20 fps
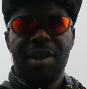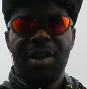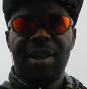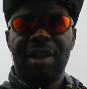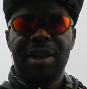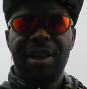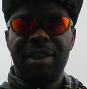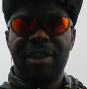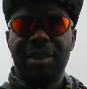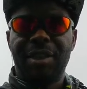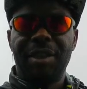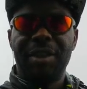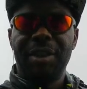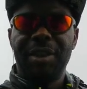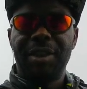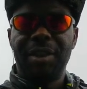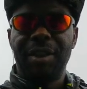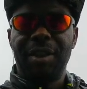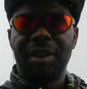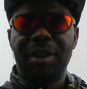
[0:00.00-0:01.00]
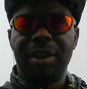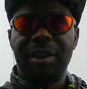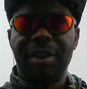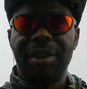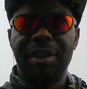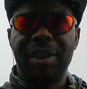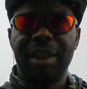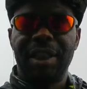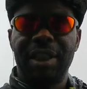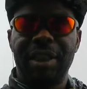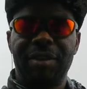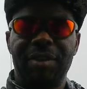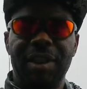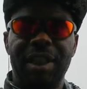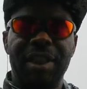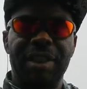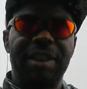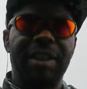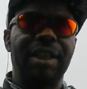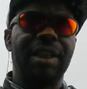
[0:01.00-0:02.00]
That's a good looking jig
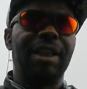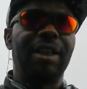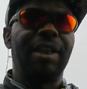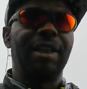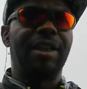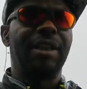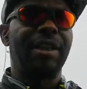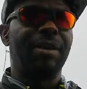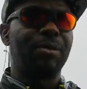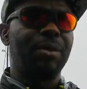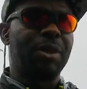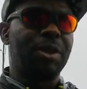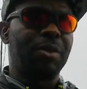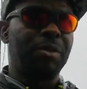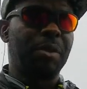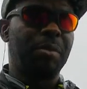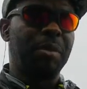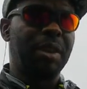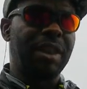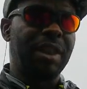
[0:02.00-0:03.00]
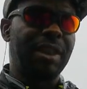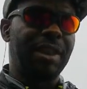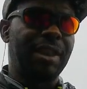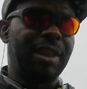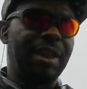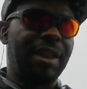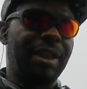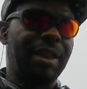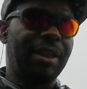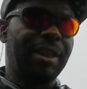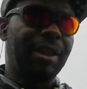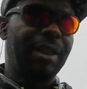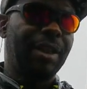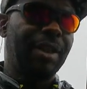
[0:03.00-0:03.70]
right there. And I was swimming that thing.